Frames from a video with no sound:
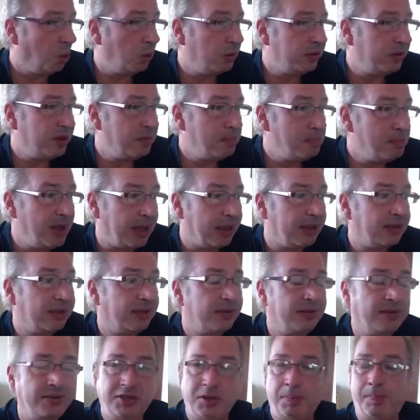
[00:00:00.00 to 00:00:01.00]
the
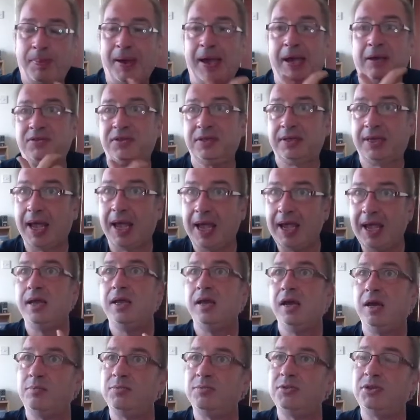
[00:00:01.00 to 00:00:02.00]
myths about
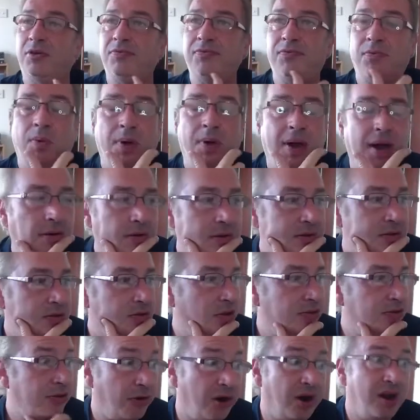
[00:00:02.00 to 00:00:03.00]
scaling up software and
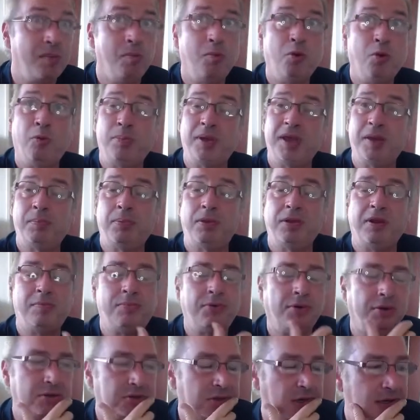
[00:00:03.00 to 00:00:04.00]
throwing more people at
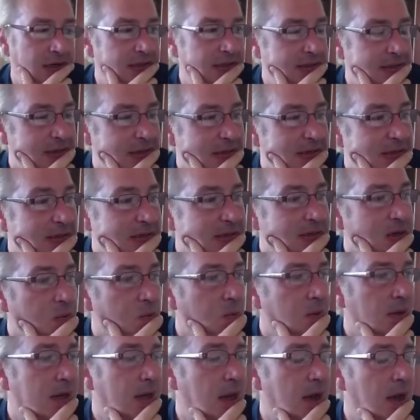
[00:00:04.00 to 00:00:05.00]
projects
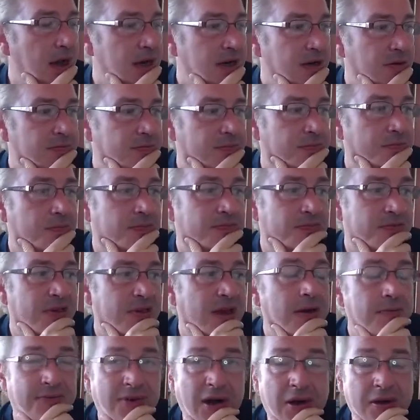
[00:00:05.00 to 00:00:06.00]
were kind of
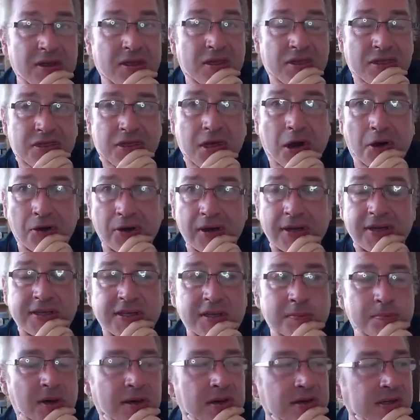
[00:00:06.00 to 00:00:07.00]
very thoroughly
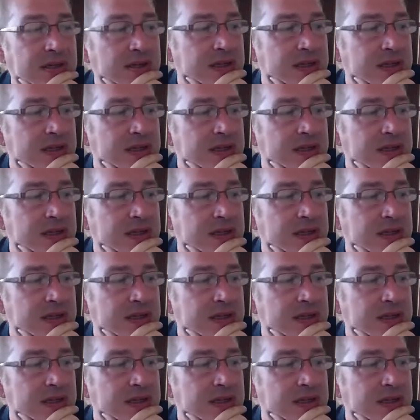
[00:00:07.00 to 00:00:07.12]
debunked in the